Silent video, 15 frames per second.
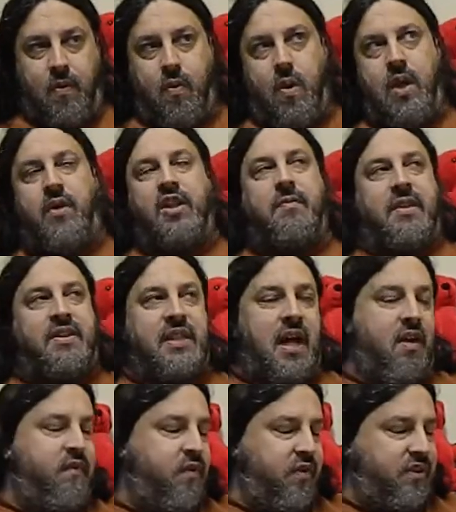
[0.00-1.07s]
whether it's
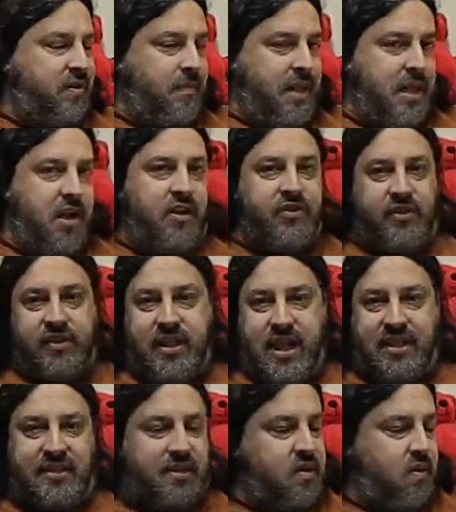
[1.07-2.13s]
myself or somebody else or
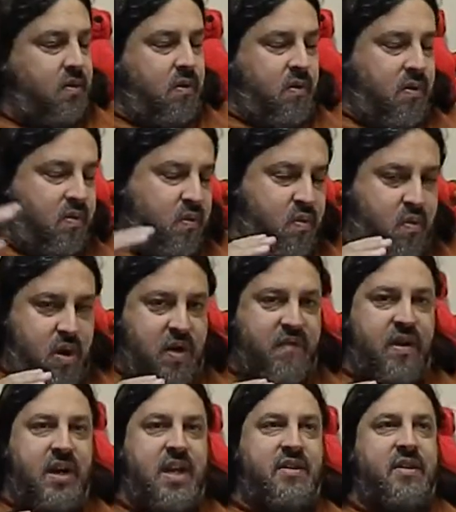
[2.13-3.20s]
Tesla or
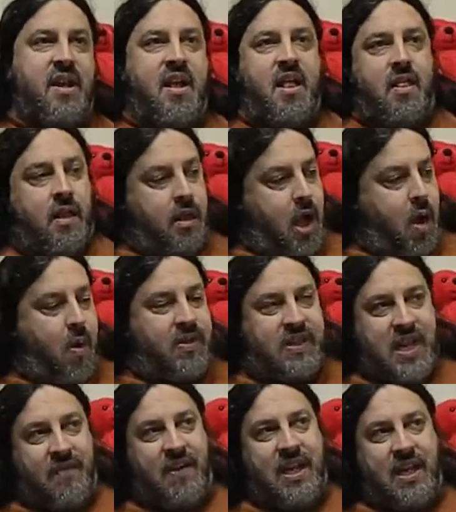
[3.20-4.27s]
whoever it is. They'll always
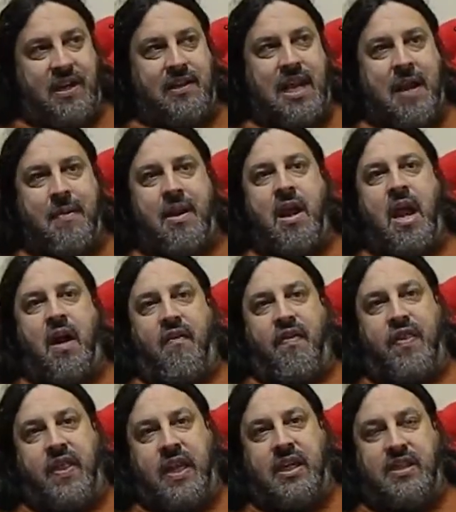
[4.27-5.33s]
have a hidden library of
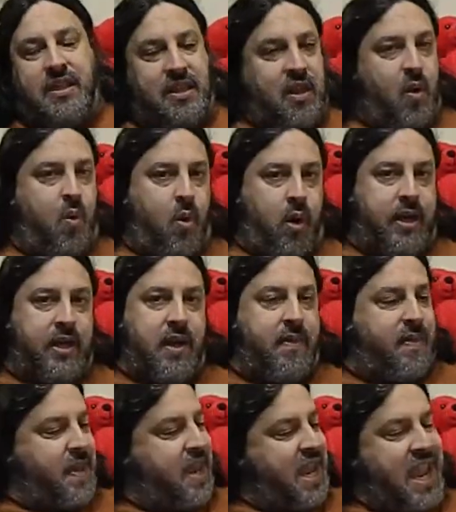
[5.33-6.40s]
things that they're working on
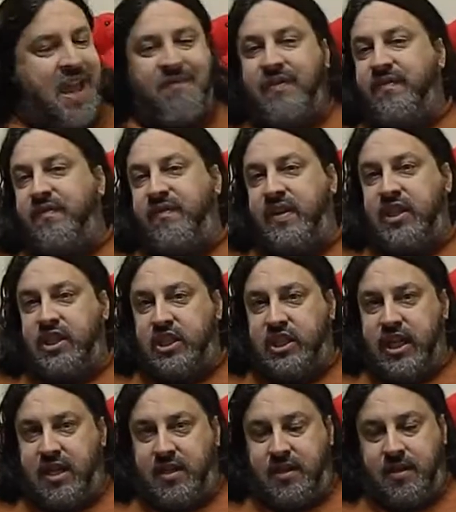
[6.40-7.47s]
that they haven't finished
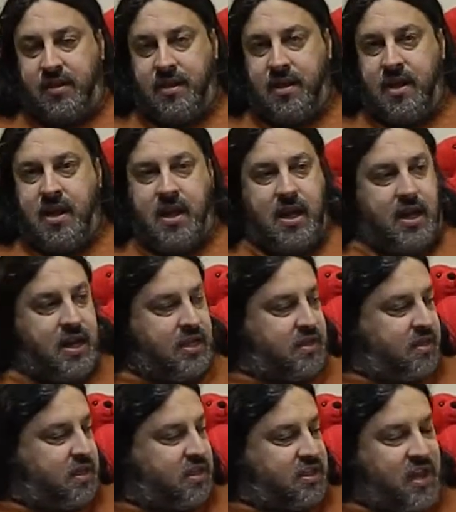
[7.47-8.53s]
yet. And it's
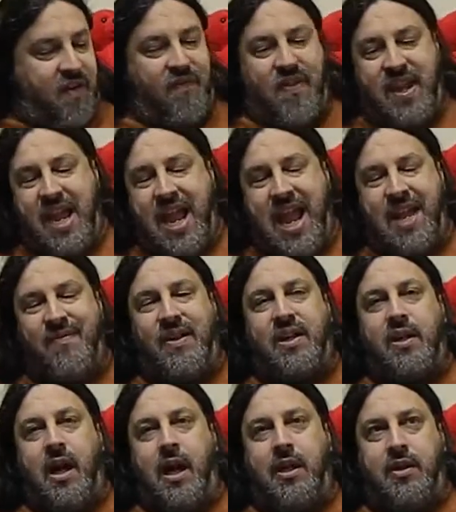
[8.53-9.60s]
the stuff they
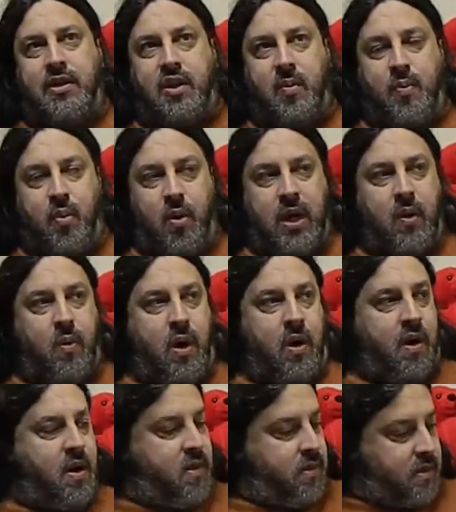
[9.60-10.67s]
haven't gotten to the point
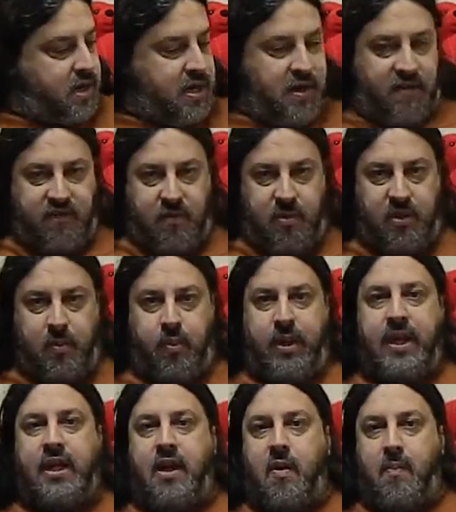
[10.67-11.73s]
where they're comfortable to
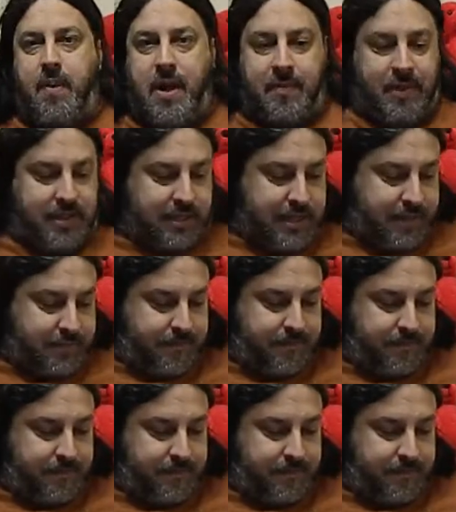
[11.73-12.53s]
bring it out publicly.